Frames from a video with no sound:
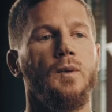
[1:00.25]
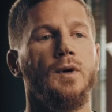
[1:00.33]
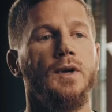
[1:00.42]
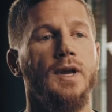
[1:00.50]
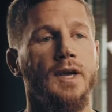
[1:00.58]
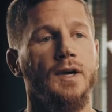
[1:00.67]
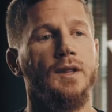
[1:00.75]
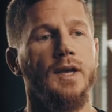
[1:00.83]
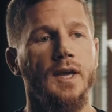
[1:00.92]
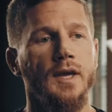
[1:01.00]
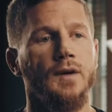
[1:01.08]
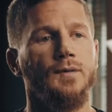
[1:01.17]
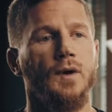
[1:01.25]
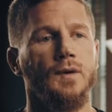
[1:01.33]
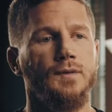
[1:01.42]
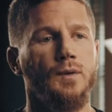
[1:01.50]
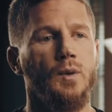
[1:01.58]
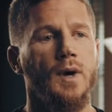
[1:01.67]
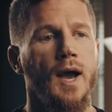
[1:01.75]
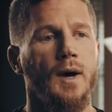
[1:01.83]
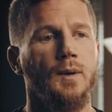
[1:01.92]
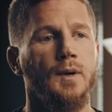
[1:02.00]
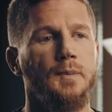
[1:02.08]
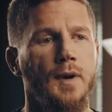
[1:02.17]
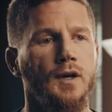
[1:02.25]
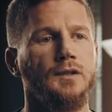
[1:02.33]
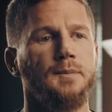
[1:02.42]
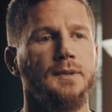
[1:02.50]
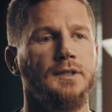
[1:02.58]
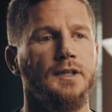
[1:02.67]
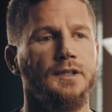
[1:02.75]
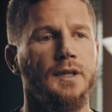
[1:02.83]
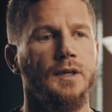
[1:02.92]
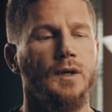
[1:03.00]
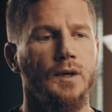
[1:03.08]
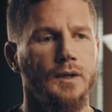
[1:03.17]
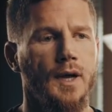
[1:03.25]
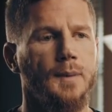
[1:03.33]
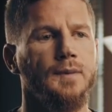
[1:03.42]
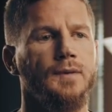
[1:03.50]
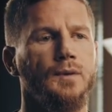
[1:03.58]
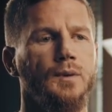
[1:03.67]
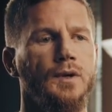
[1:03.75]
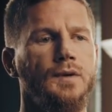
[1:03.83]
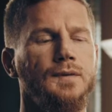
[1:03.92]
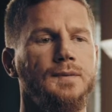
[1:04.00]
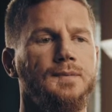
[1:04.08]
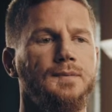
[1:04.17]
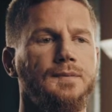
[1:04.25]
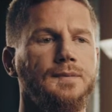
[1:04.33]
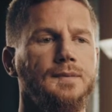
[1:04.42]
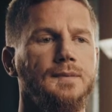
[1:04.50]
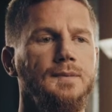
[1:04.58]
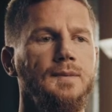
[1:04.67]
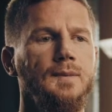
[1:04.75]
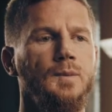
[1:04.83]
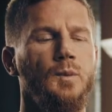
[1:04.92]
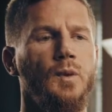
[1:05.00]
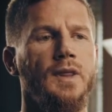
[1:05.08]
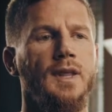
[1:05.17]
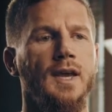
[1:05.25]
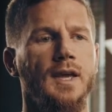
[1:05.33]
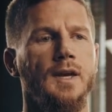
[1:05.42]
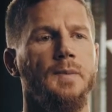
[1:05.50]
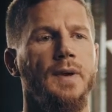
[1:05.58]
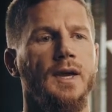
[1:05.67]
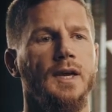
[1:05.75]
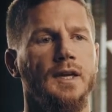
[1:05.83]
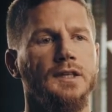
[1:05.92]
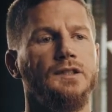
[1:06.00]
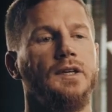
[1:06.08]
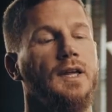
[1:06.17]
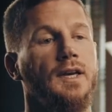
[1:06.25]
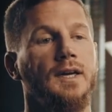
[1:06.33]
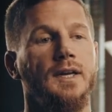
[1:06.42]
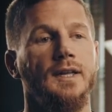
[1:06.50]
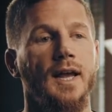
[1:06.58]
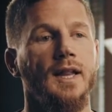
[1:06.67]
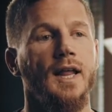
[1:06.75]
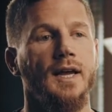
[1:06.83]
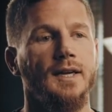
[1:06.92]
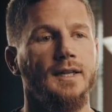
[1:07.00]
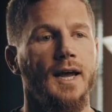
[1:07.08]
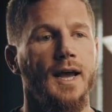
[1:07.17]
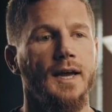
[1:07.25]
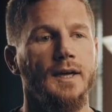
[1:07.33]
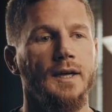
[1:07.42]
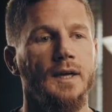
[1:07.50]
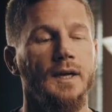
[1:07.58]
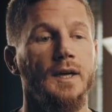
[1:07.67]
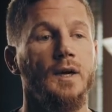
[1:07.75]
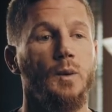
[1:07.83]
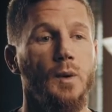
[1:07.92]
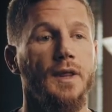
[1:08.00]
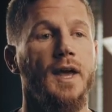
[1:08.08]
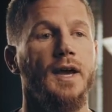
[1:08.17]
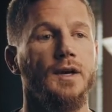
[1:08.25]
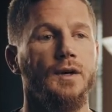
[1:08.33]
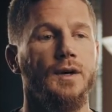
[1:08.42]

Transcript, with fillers: were near the end of our four-hour post position on top of the roof when the enemy initiated a daylight attack with hand